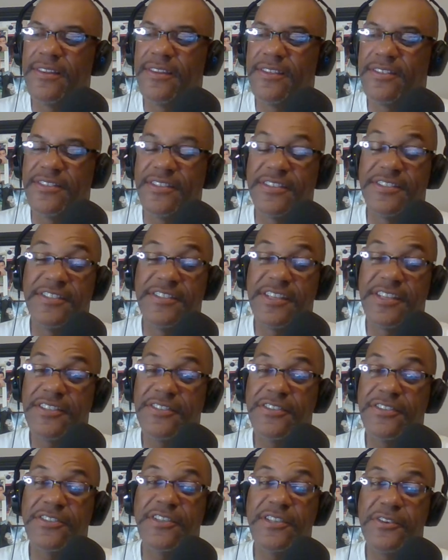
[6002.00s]
The
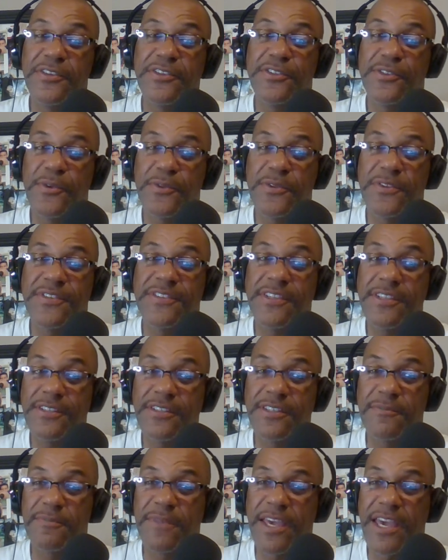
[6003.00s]
statistics clearly show the
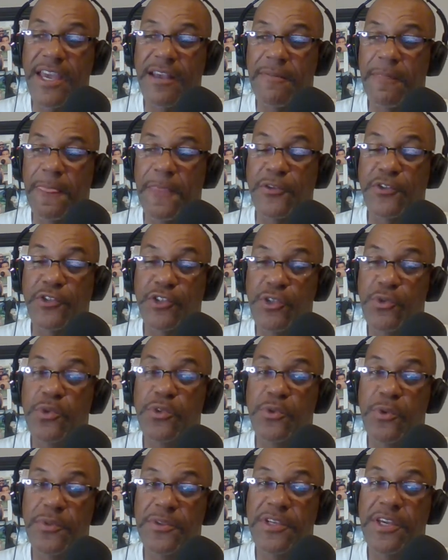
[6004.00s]
system that the shoe
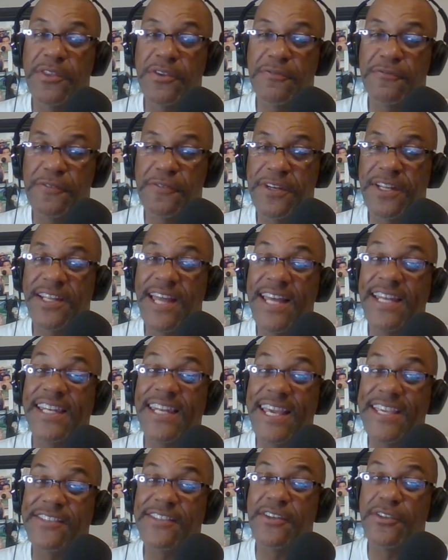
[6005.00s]
is on the other foot a lot
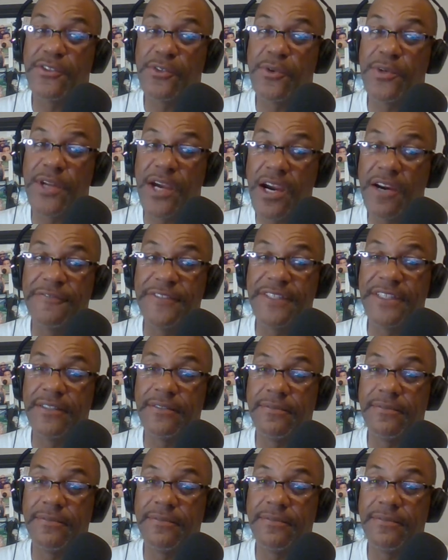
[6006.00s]
less than it's on our feet.